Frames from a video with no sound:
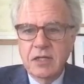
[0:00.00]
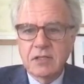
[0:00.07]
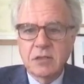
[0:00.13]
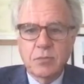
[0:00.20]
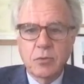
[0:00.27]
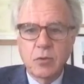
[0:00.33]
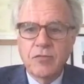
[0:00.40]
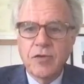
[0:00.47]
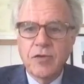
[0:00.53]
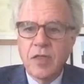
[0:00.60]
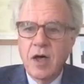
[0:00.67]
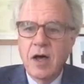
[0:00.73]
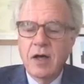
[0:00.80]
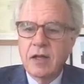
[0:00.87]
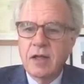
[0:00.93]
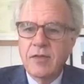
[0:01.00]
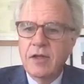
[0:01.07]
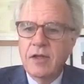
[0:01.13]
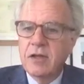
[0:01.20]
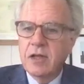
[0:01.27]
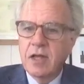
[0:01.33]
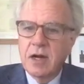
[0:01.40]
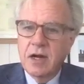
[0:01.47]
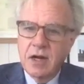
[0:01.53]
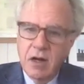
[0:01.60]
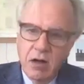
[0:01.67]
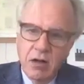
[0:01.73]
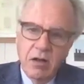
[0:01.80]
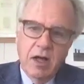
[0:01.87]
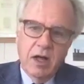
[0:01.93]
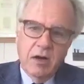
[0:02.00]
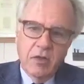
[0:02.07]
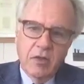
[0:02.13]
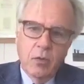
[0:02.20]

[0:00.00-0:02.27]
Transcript: It's approved for that, and then you can get it all out